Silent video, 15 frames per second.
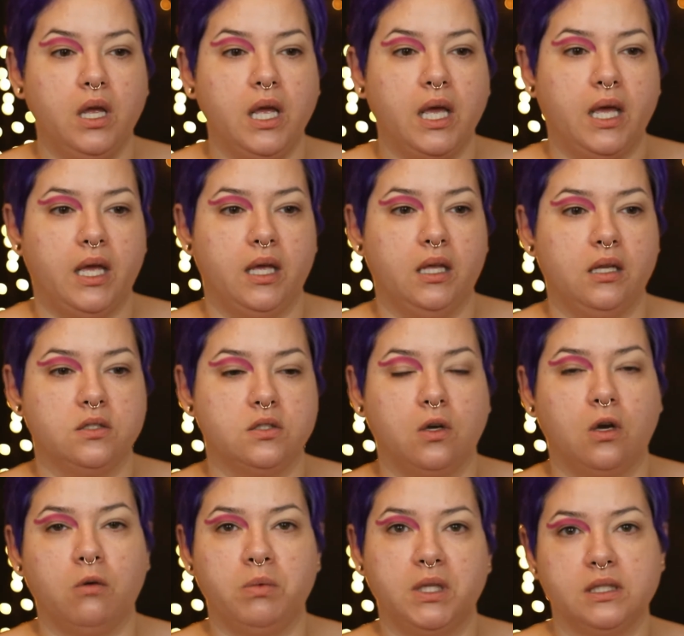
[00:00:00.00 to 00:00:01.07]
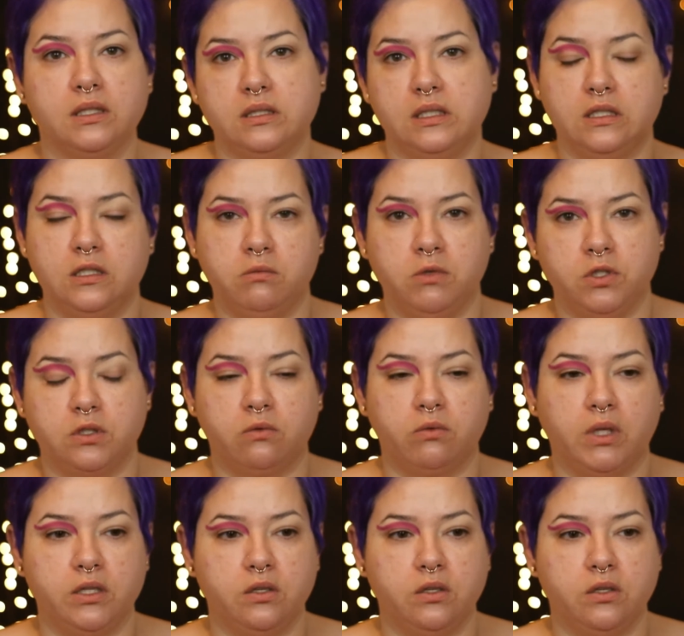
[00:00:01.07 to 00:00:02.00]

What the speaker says: and so I'll be listening to music while I do